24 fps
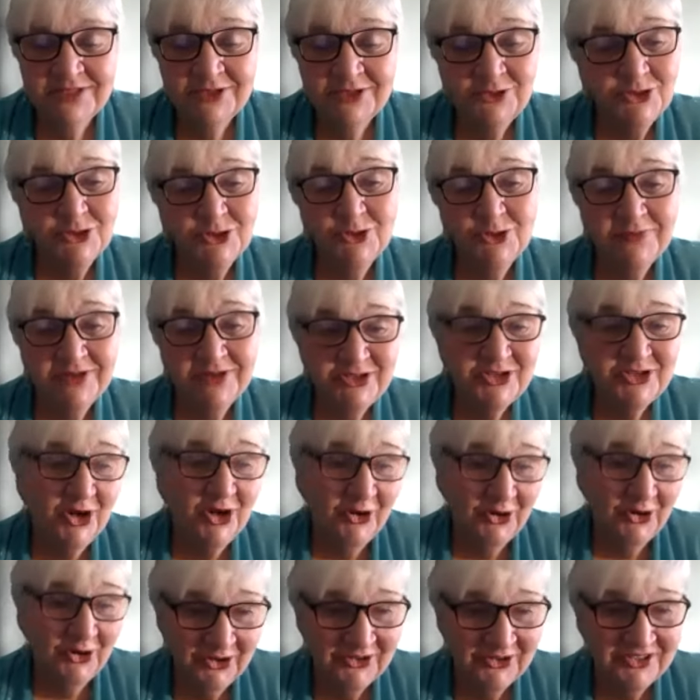too much
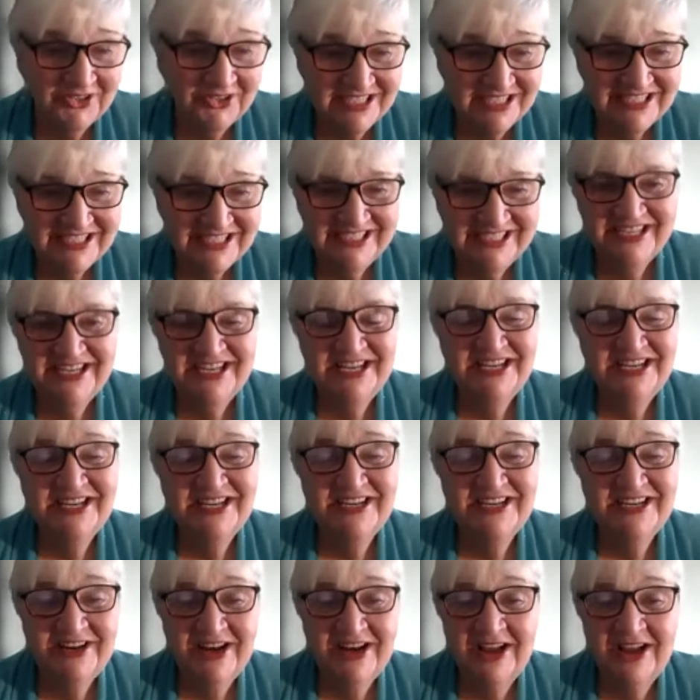heart
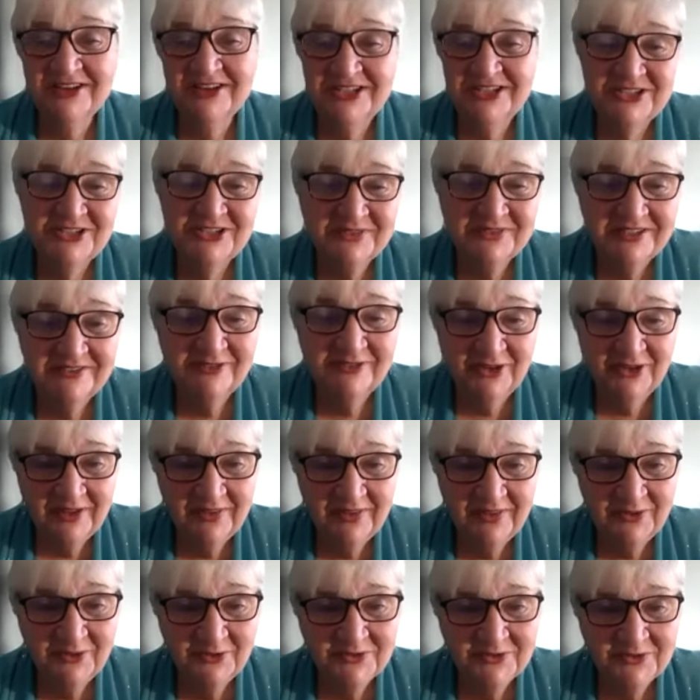not to do it for
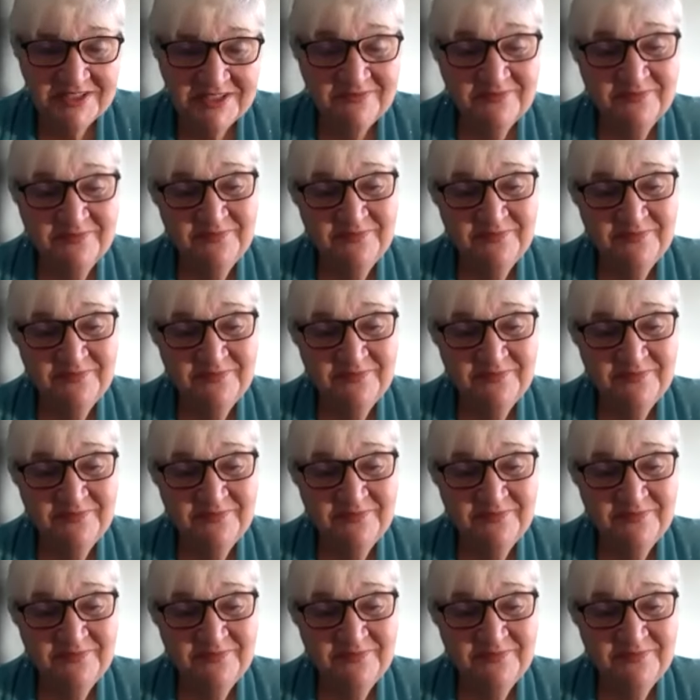others.